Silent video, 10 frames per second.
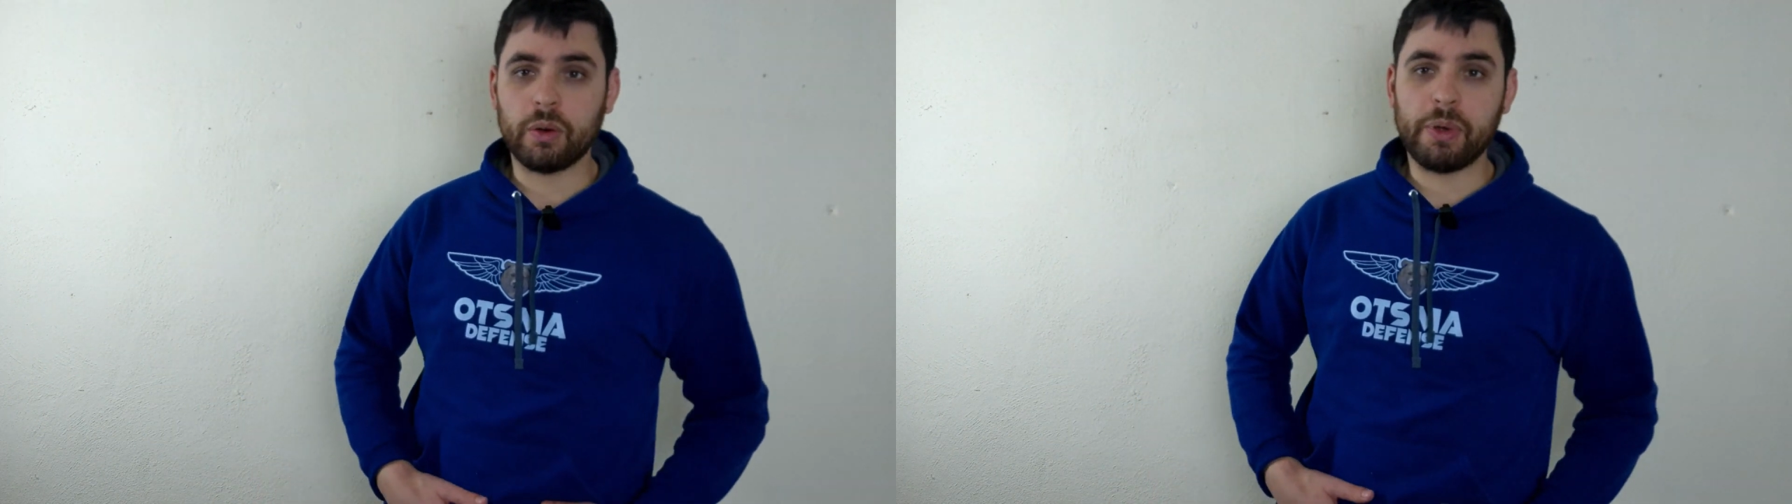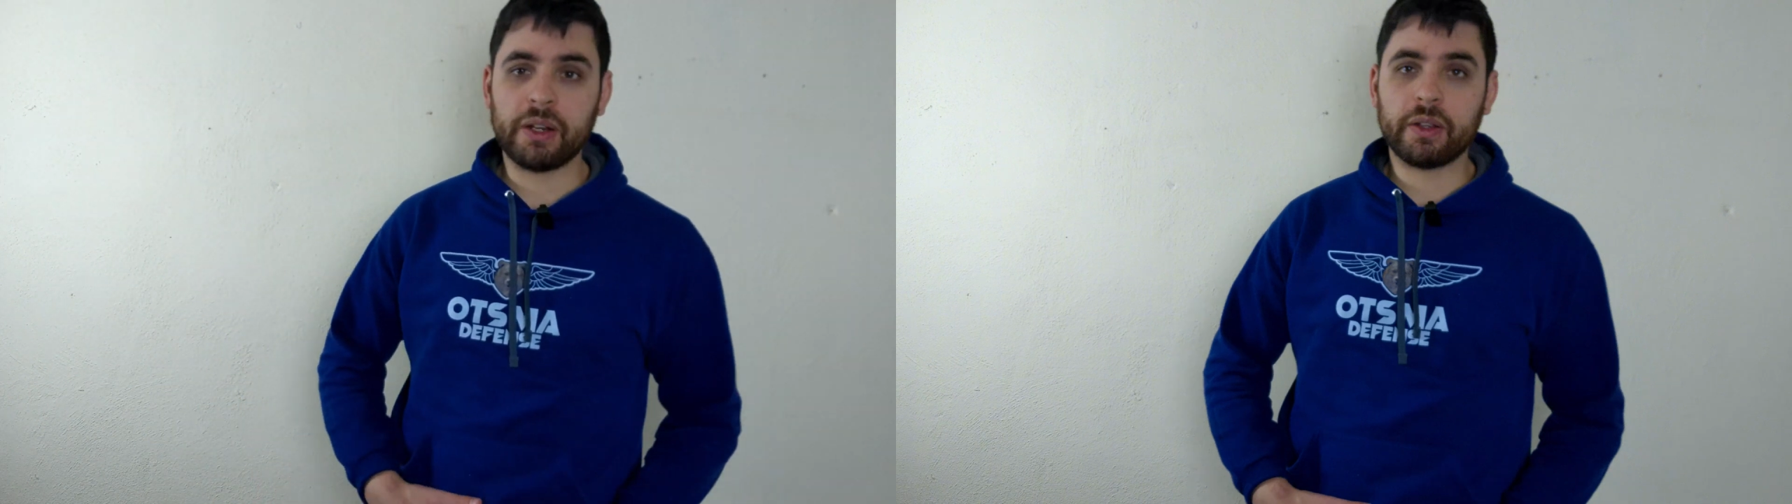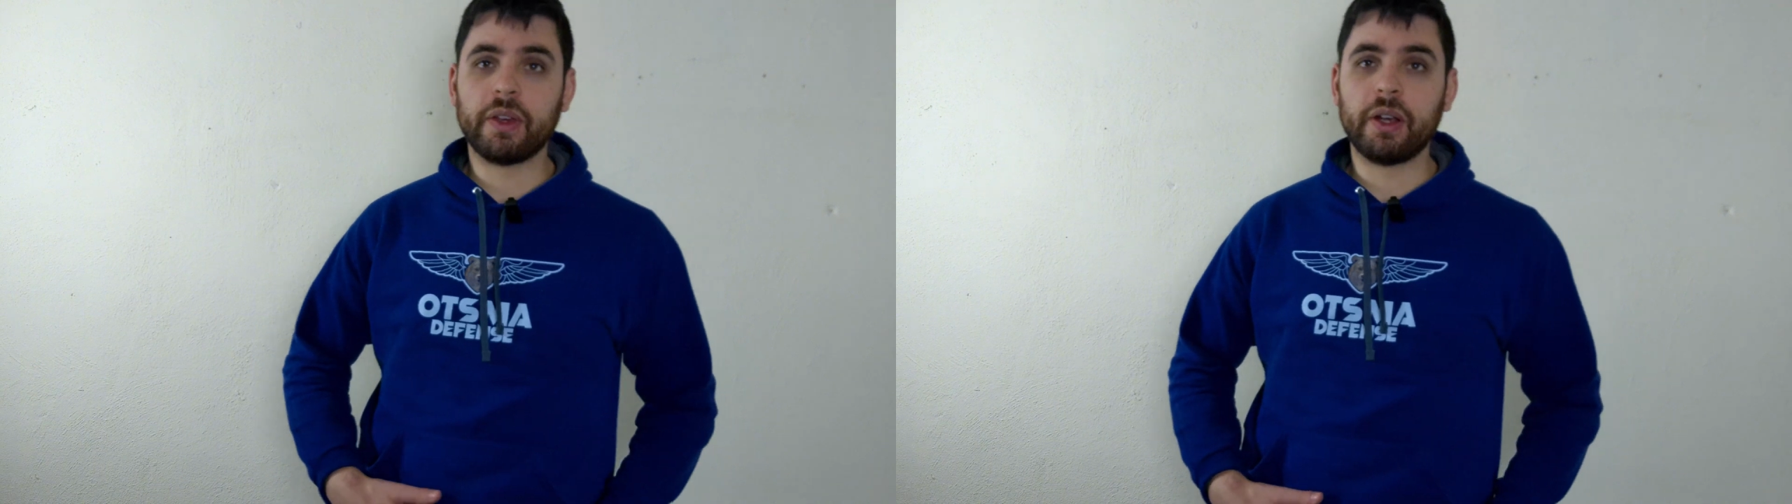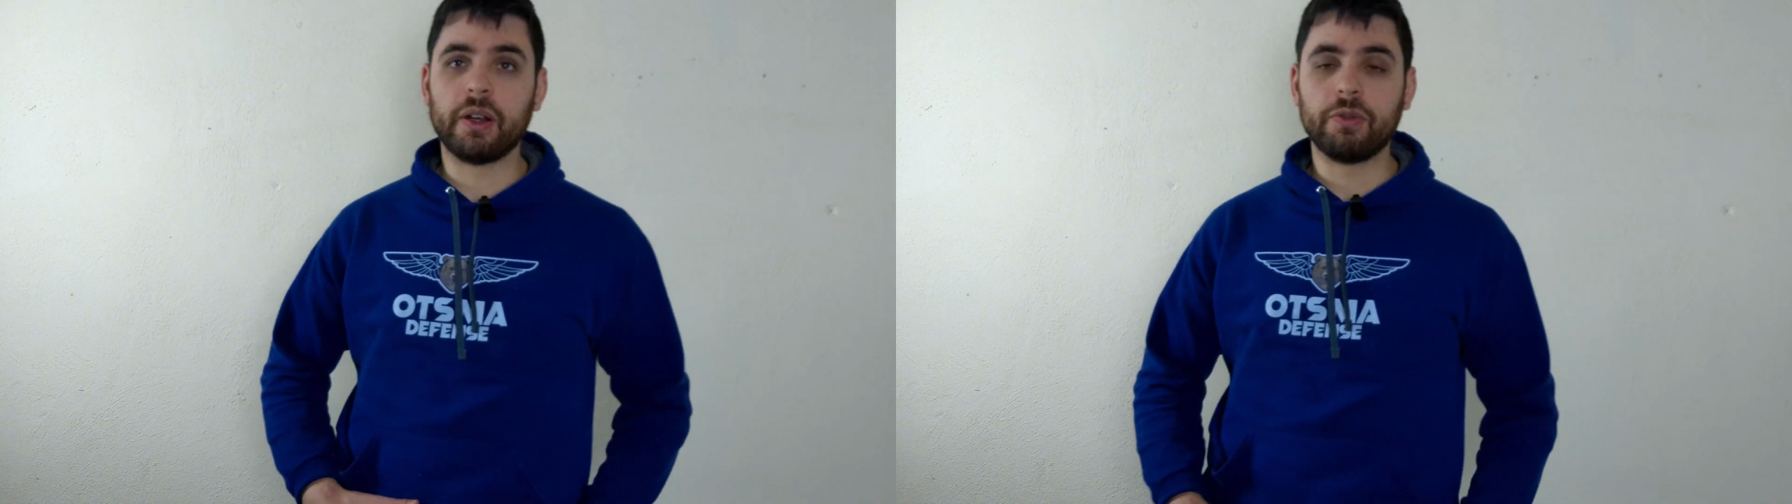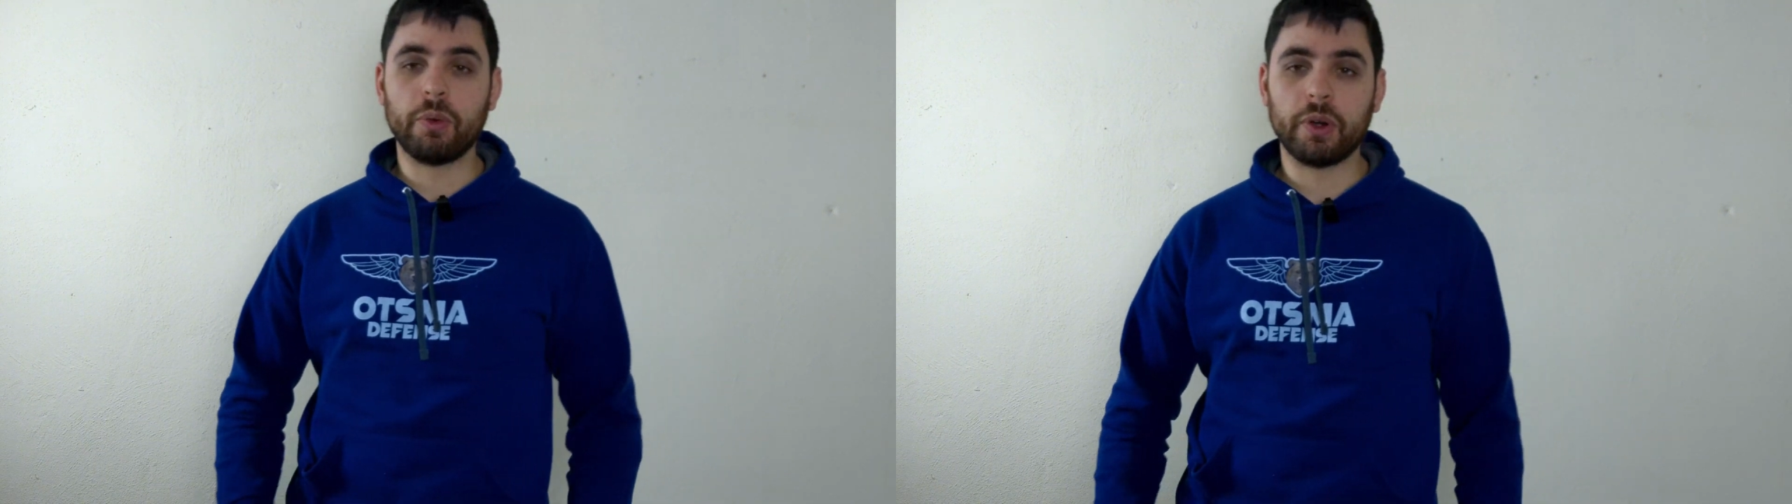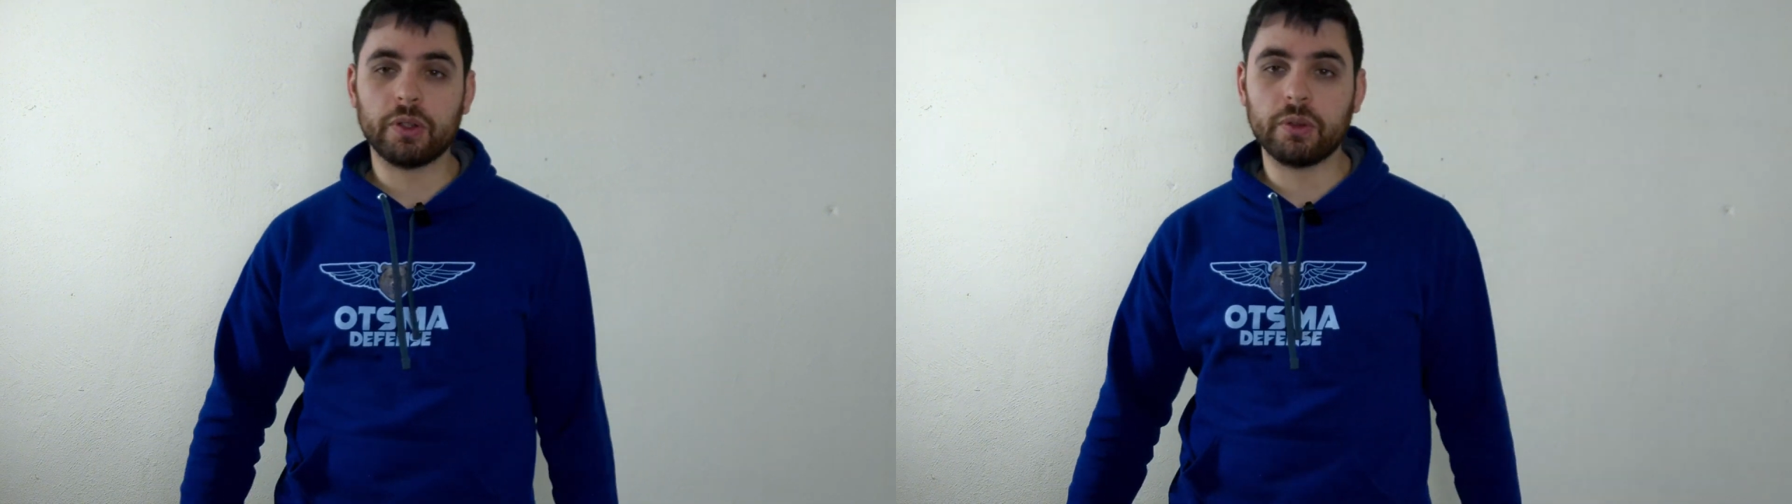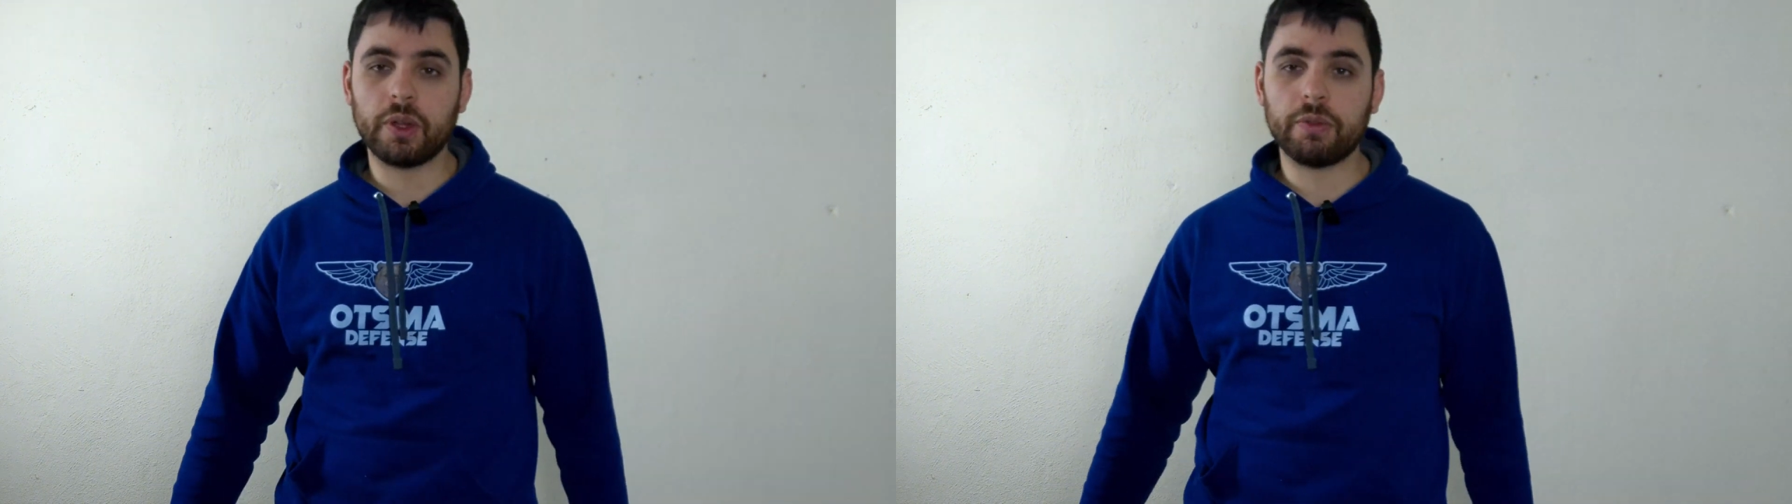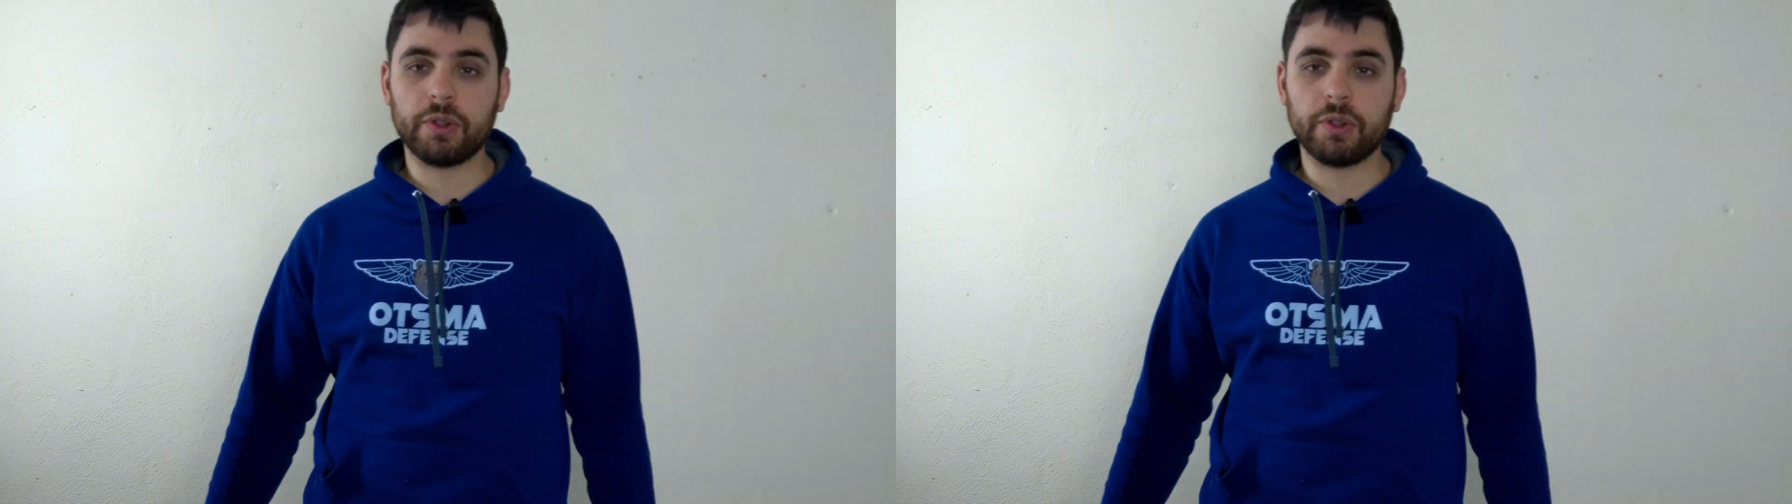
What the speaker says: appendix carry if you want to do that.